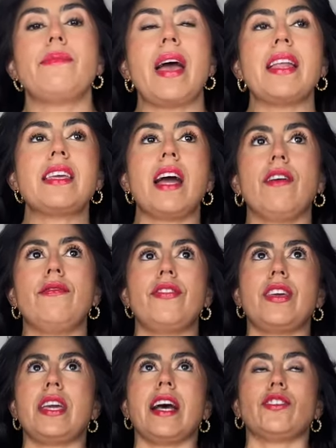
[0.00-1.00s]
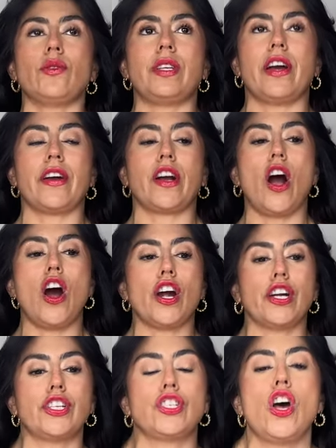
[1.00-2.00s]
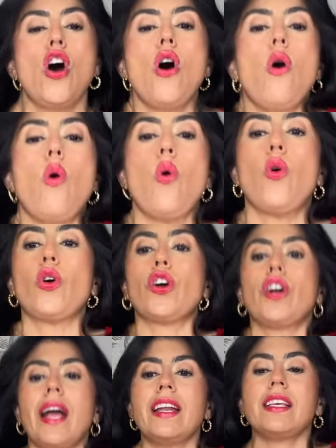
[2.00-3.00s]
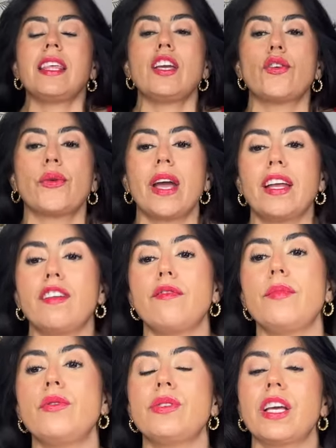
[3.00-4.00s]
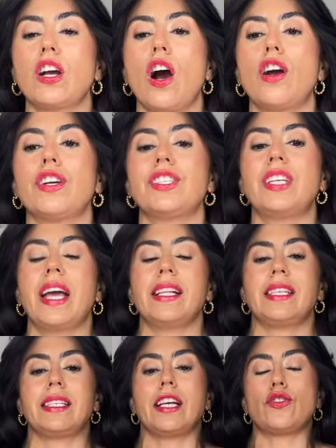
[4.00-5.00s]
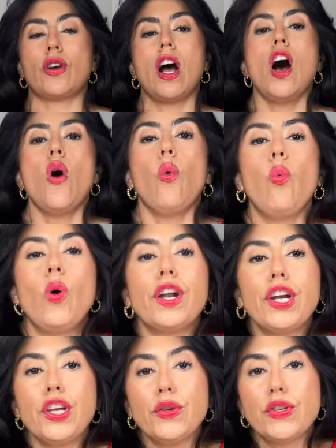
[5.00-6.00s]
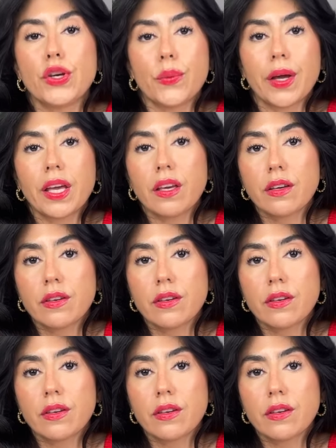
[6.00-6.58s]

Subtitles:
any of the esoteric arts or anything creative, music, art, dance, etc., what are you doing?